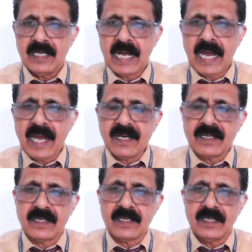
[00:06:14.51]
and
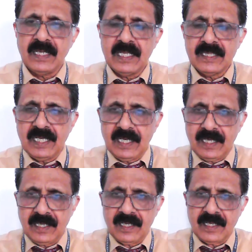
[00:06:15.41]

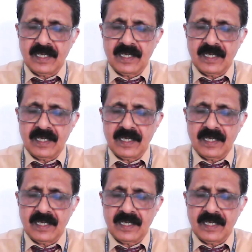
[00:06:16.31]
the